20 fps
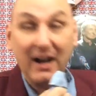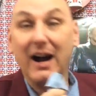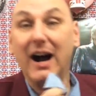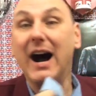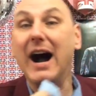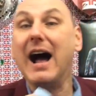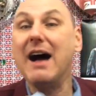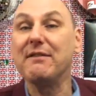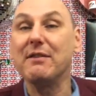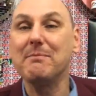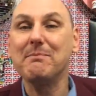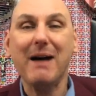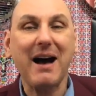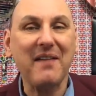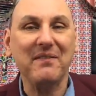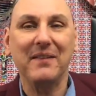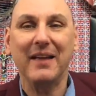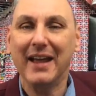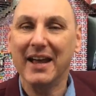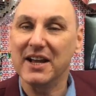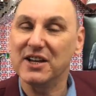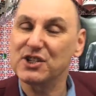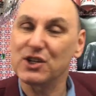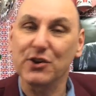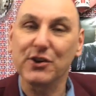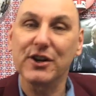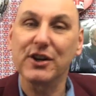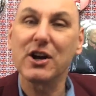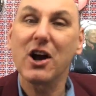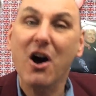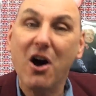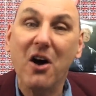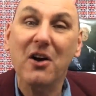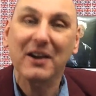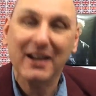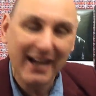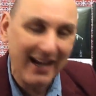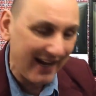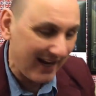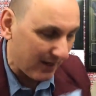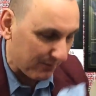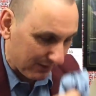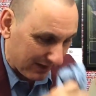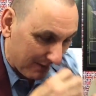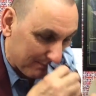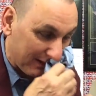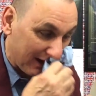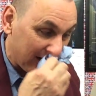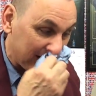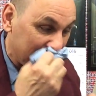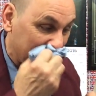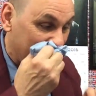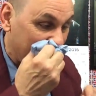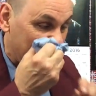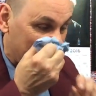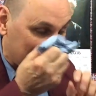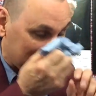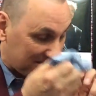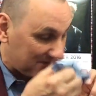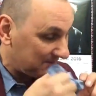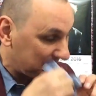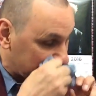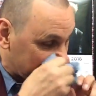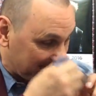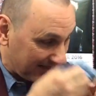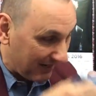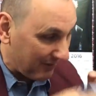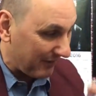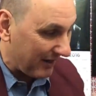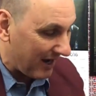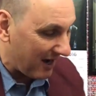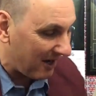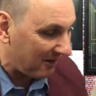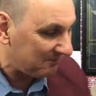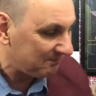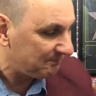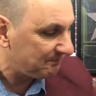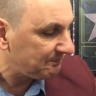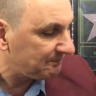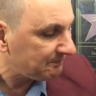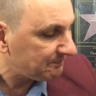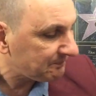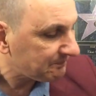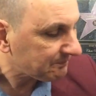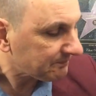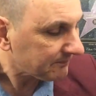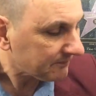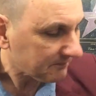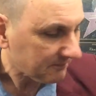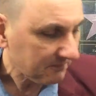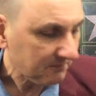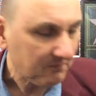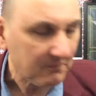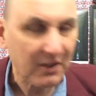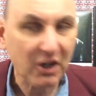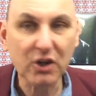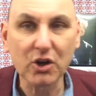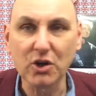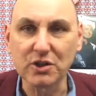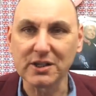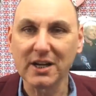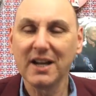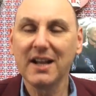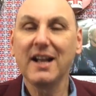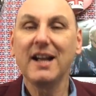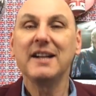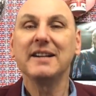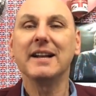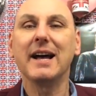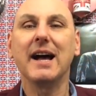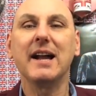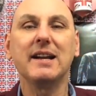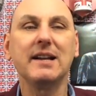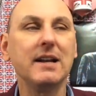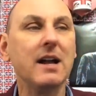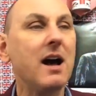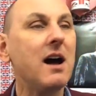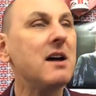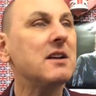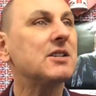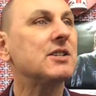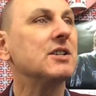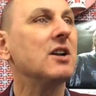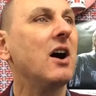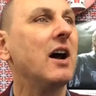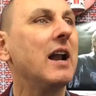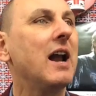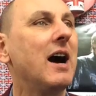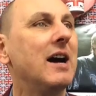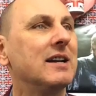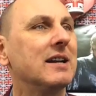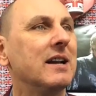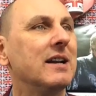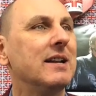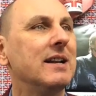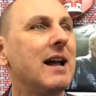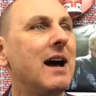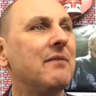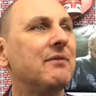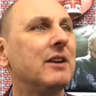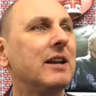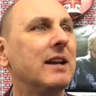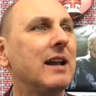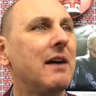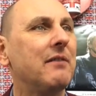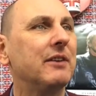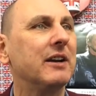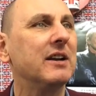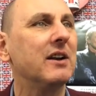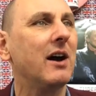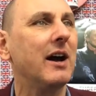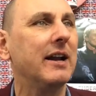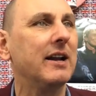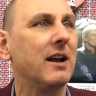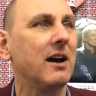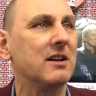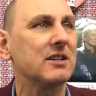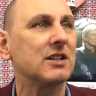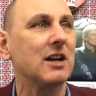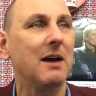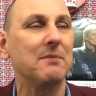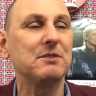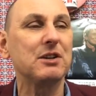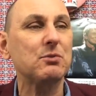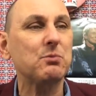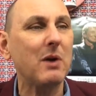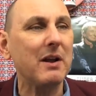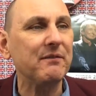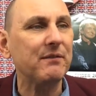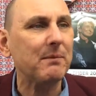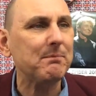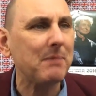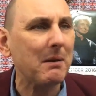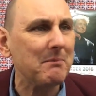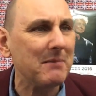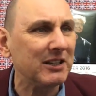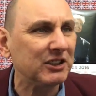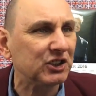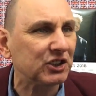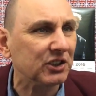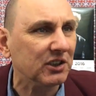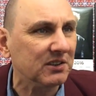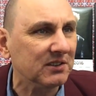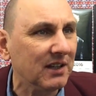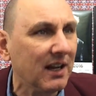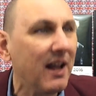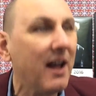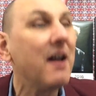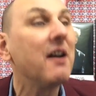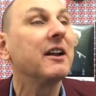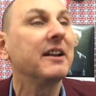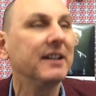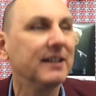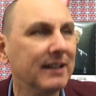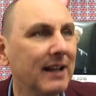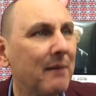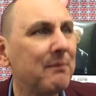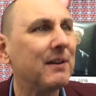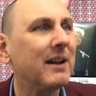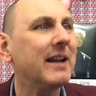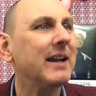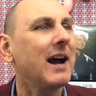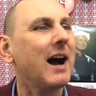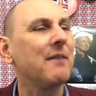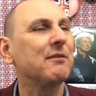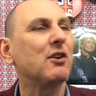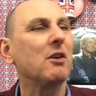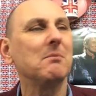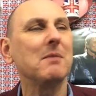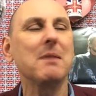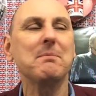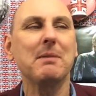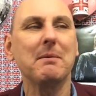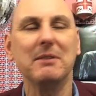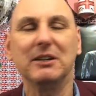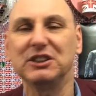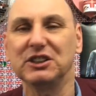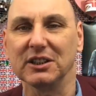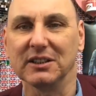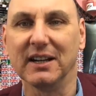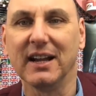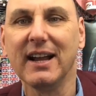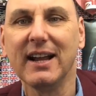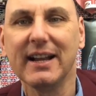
I have a button here, so you can't hear when I blow the nose. There we are. Good. Now, last night, I had a lovely, lovely night last night. I'm just waiting for permission Lovely, I've got my permission.